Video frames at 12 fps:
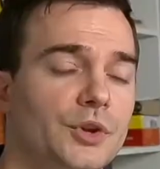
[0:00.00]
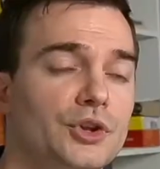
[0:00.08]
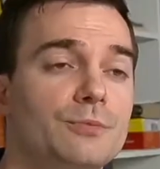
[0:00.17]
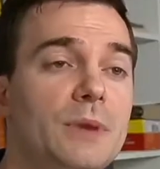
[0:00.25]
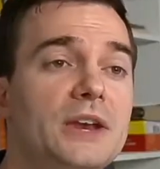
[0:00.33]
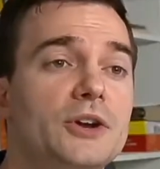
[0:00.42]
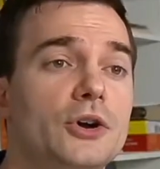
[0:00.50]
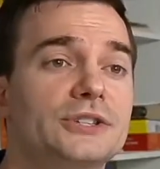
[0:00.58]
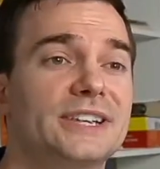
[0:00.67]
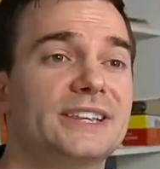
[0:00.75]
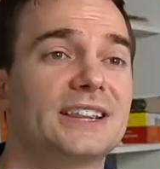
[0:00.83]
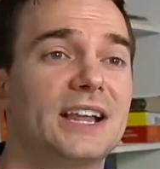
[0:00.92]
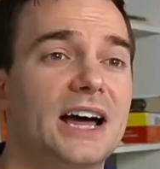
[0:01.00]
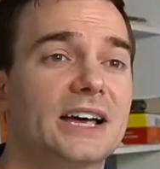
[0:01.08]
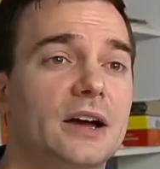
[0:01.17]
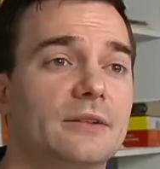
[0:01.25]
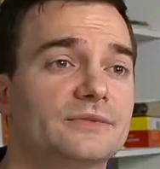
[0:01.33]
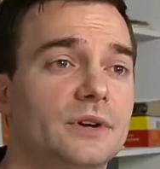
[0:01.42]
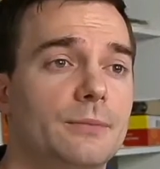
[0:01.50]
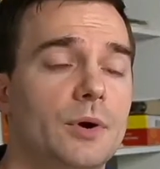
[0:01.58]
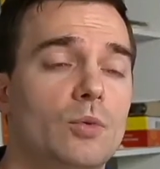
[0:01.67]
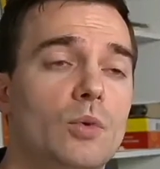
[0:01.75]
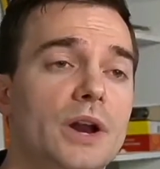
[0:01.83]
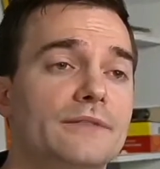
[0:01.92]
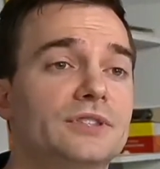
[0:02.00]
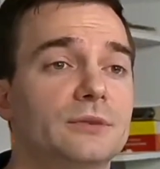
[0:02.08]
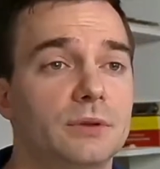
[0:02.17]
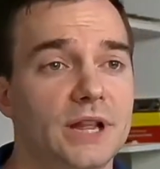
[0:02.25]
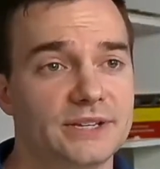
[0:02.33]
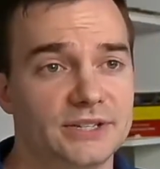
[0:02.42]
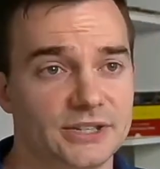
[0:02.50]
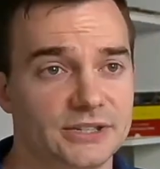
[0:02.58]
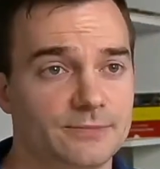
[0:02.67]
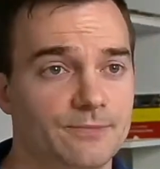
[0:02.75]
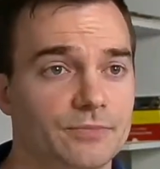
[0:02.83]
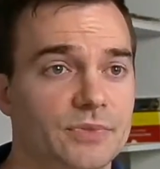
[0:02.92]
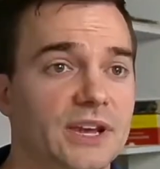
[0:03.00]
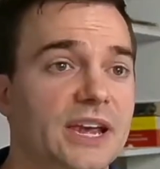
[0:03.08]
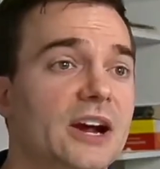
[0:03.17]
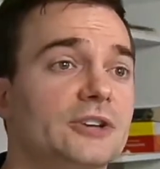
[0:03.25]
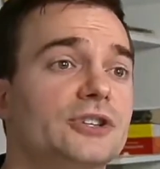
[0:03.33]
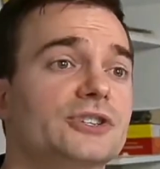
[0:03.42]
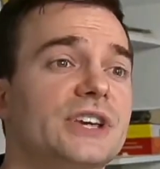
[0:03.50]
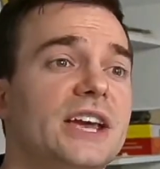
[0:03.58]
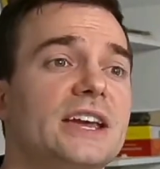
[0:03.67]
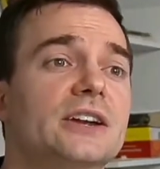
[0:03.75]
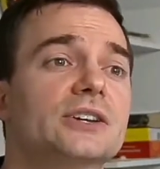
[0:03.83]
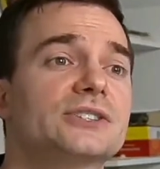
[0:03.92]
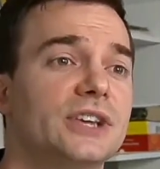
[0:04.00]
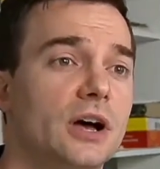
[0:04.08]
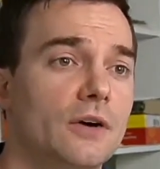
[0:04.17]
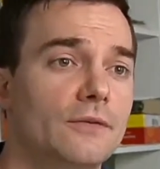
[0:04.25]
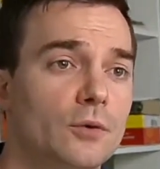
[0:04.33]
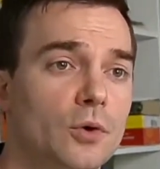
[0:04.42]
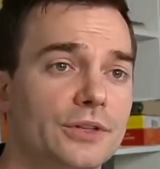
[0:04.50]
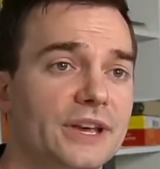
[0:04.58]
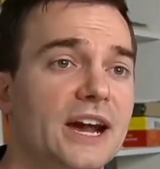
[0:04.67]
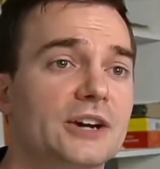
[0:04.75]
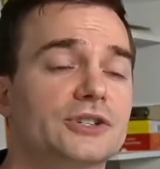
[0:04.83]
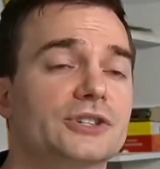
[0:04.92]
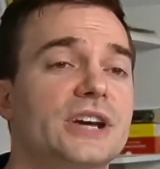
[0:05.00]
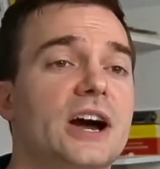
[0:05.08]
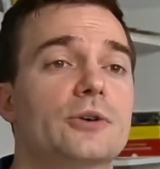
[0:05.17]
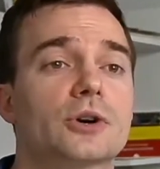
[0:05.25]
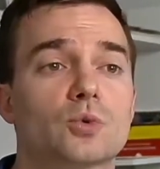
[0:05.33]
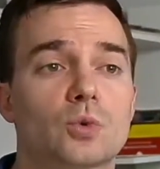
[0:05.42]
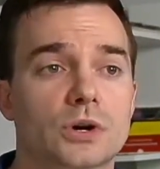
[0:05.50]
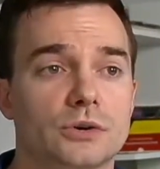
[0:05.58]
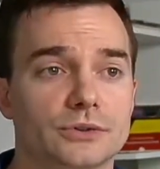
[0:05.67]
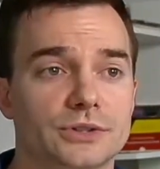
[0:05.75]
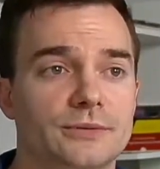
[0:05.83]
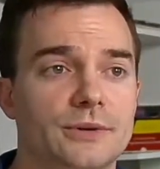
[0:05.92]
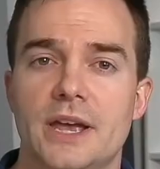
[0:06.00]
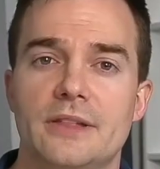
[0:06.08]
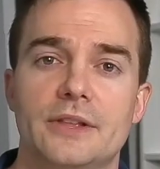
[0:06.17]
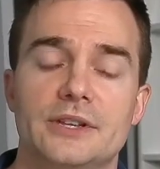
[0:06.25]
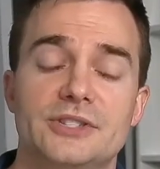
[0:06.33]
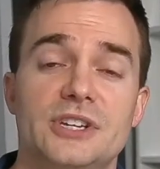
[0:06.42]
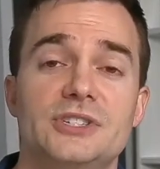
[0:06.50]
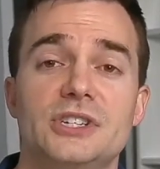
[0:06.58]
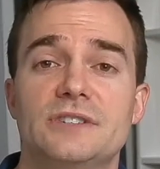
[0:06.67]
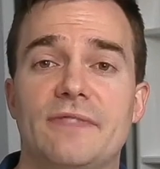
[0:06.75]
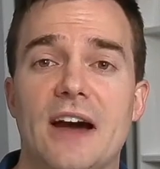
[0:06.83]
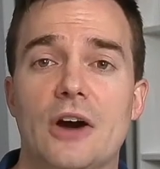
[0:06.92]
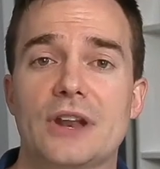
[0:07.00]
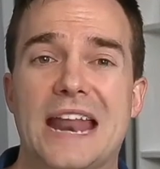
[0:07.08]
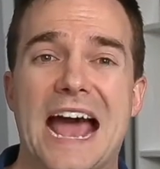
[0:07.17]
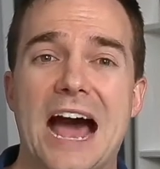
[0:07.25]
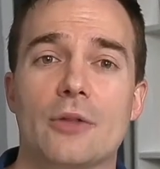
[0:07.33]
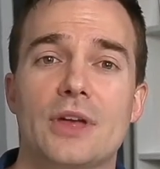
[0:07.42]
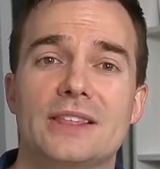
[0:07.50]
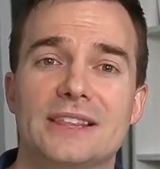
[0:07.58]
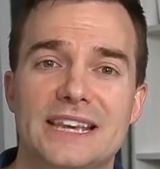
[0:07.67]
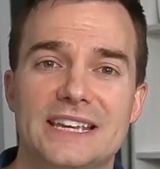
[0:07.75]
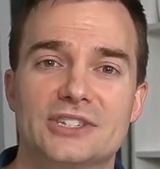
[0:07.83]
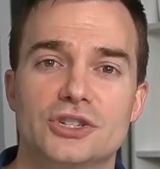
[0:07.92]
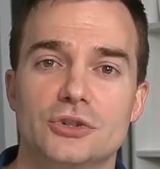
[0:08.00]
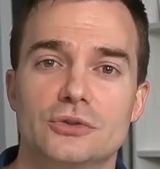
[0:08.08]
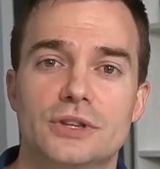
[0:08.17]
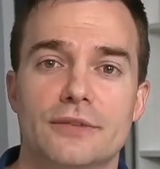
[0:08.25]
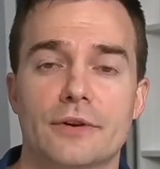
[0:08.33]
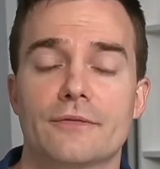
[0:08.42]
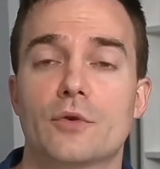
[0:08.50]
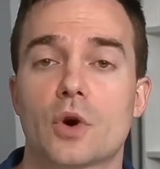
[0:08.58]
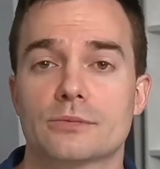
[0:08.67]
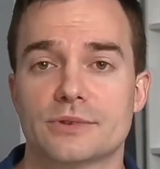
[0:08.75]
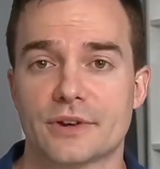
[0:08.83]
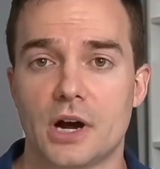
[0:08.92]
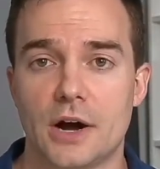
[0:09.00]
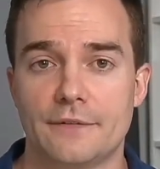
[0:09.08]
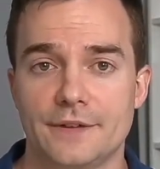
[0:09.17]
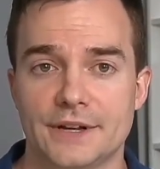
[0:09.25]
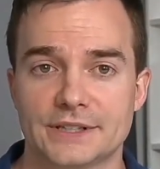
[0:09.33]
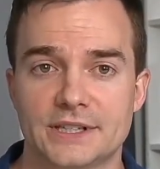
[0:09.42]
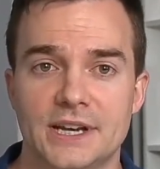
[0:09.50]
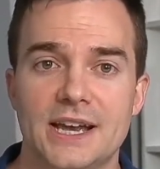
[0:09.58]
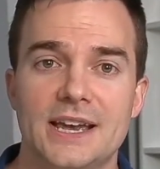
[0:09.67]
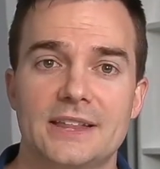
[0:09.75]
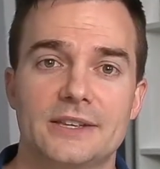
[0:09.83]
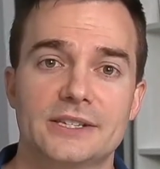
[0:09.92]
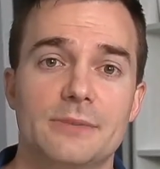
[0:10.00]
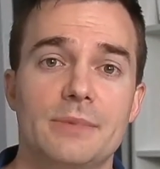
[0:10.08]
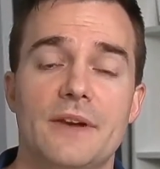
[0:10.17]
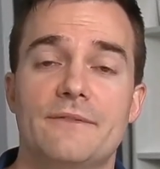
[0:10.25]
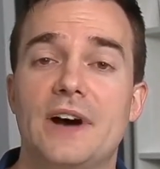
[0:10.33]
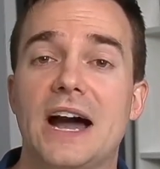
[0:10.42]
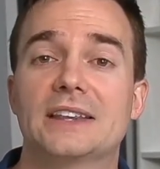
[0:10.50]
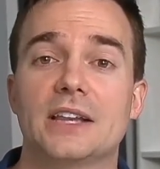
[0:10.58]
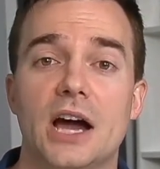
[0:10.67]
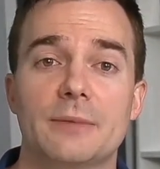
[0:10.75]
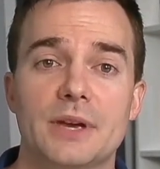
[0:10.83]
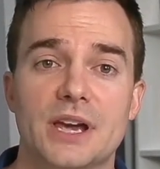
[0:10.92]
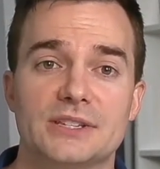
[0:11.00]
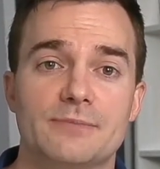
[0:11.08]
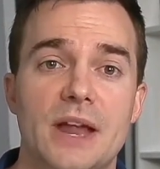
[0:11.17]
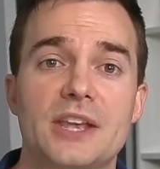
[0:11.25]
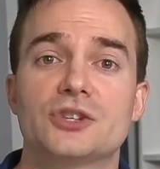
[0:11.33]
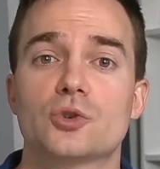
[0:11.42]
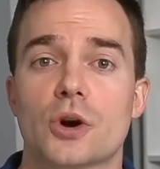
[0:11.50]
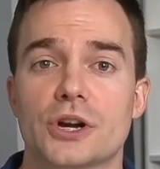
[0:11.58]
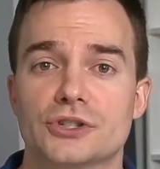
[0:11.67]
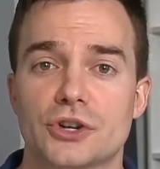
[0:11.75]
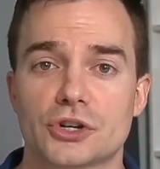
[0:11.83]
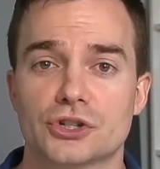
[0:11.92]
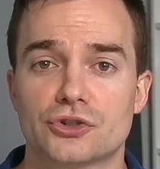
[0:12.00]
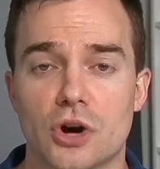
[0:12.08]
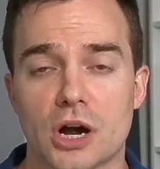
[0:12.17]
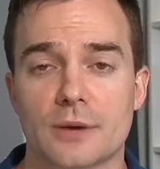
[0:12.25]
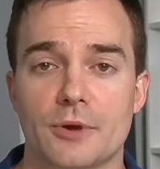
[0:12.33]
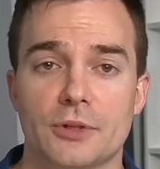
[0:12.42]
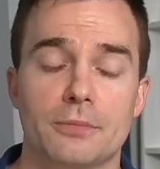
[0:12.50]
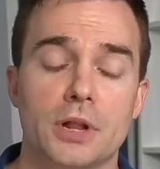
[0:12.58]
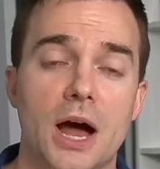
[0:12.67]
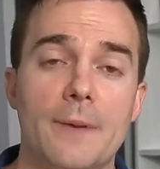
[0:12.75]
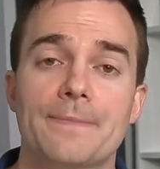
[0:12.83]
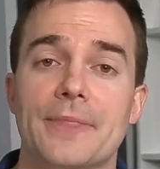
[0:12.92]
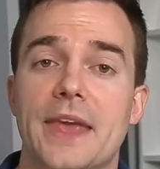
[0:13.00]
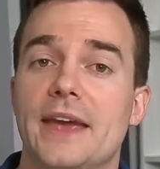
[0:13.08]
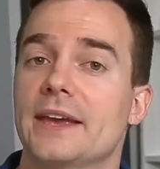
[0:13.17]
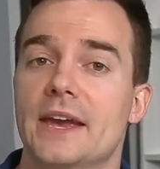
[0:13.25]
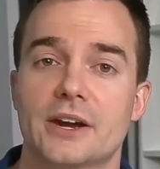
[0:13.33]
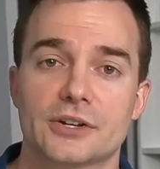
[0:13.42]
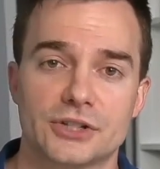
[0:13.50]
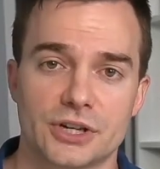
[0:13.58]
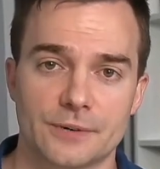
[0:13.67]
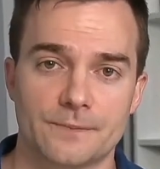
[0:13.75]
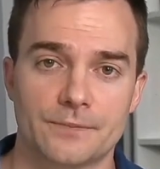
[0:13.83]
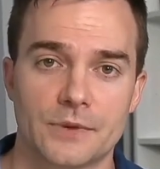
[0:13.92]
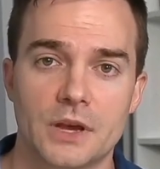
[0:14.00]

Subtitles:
You may notice that the lie comes from one of two places: the character's inner self or the character's outer world. The distinction is found in how they lead to different forms of conflict. This can be a fine line because many stories are strong in both plot and character.